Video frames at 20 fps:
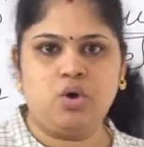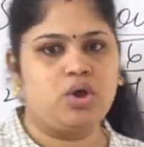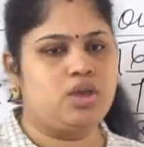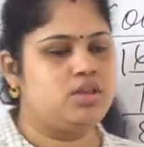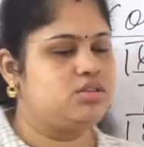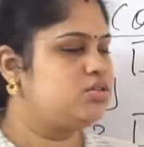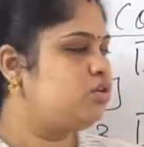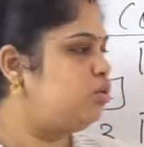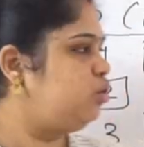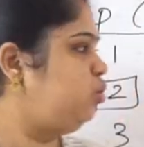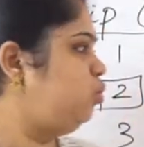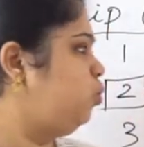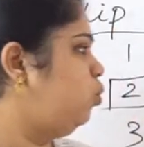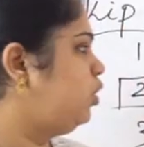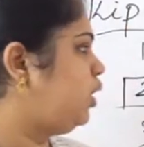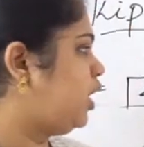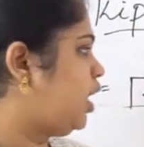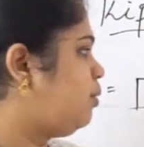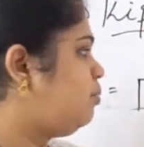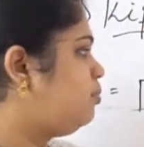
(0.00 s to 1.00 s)
Okay, so
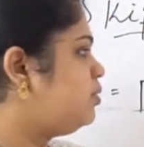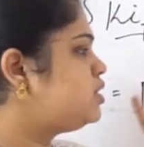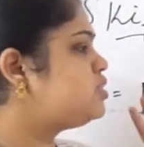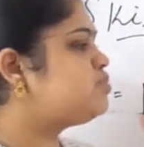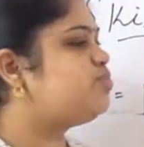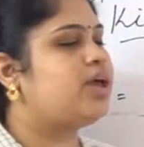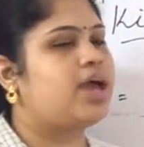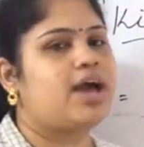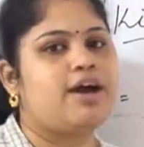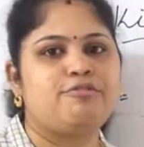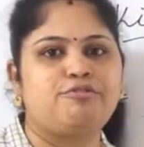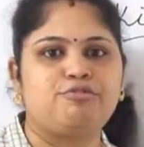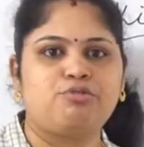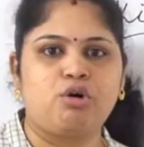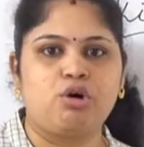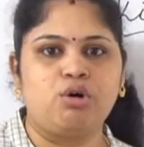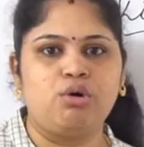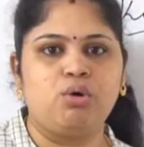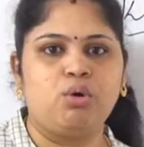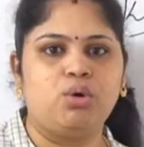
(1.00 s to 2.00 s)
2 tables, we have
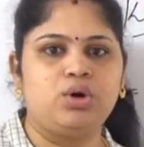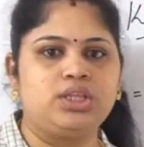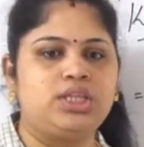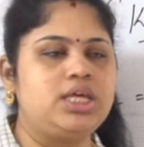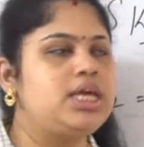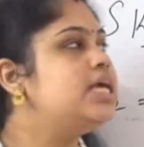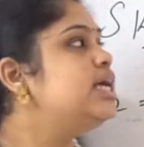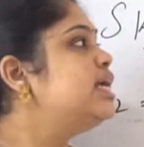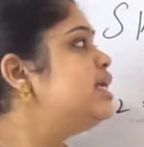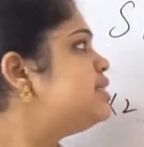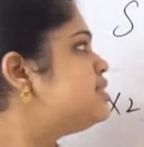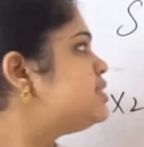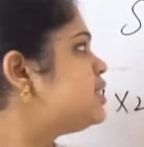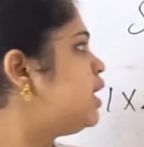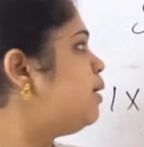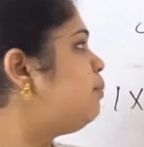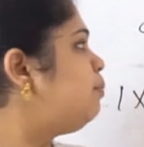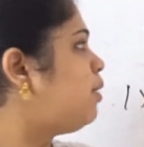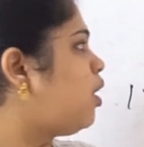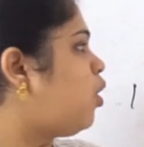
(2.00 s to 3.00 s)
followed the
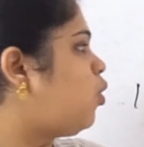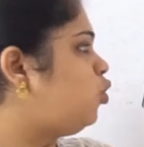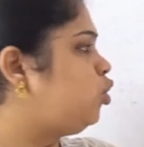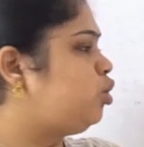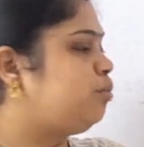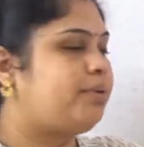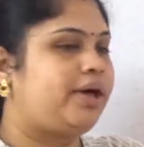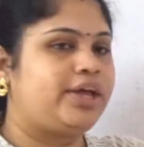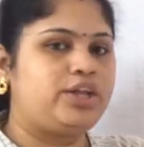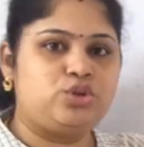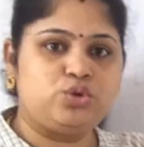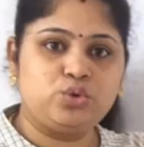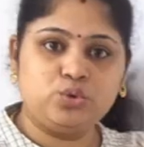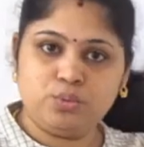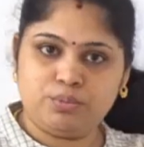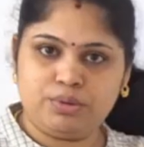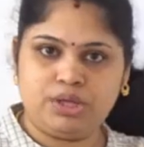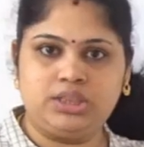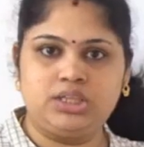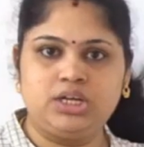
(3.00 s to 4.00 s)
skip count by
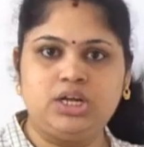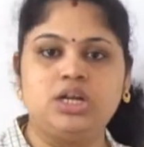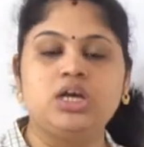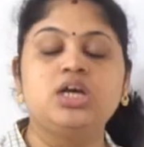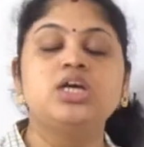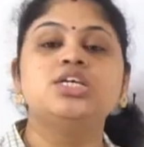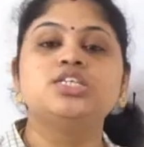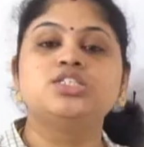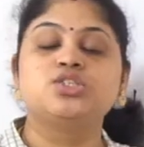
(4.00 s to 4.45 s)
2 method.